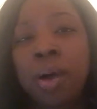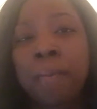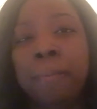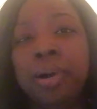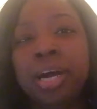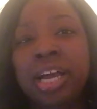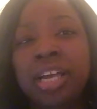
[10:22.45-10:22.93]

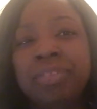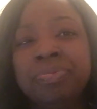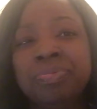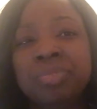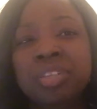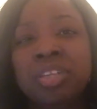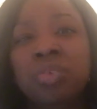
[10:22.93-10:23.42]
But
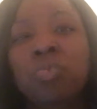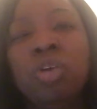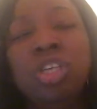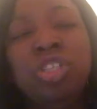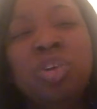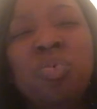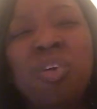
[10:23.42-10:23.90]

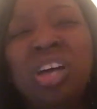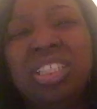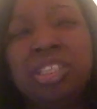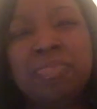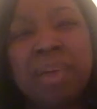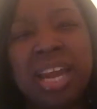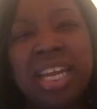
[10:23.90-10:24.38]
wouldn't you want
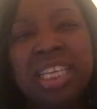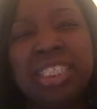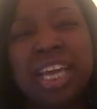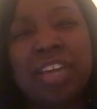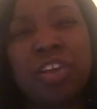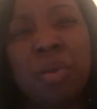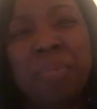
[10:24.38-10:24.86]
somebody that's
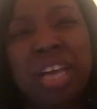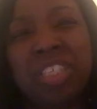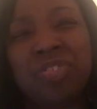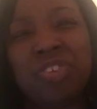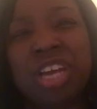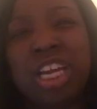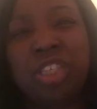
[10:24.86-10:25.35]
like your
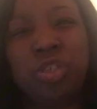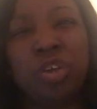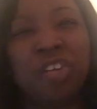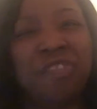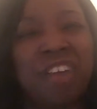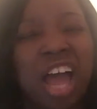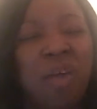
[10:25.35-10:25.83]
best friend that you
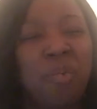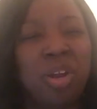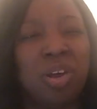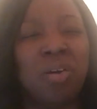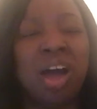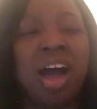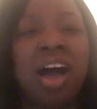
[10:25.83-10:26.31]
can vibe with
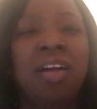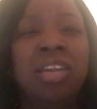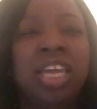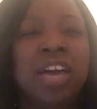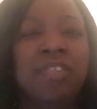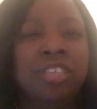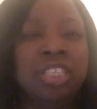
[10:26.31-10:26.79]
on all
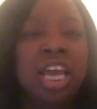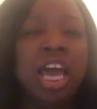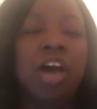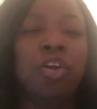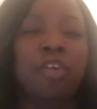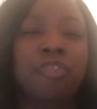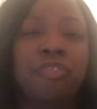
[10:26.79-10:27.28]
levels,
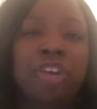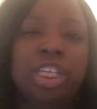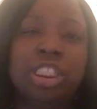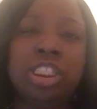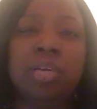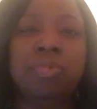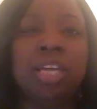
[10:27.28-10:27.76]
on a
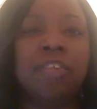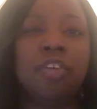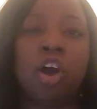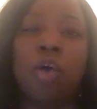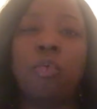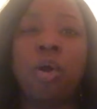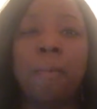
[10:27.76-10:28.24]
friendship level,
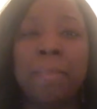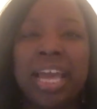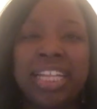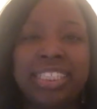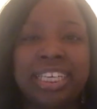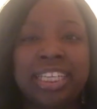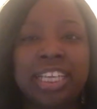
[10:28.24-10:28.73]
a
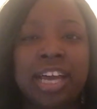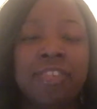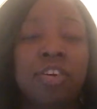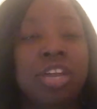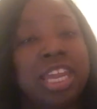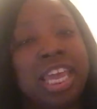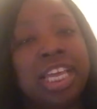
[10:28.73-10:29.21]
romantic
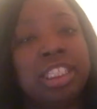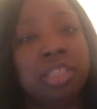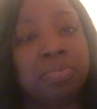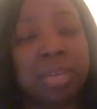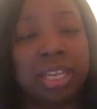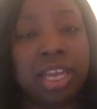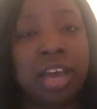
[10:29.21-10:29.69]
level, an
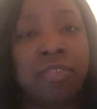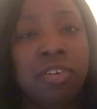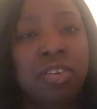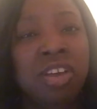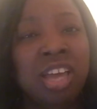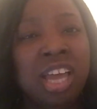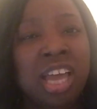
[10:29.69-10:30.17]
intimate
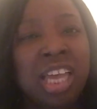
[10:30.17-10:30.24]
level?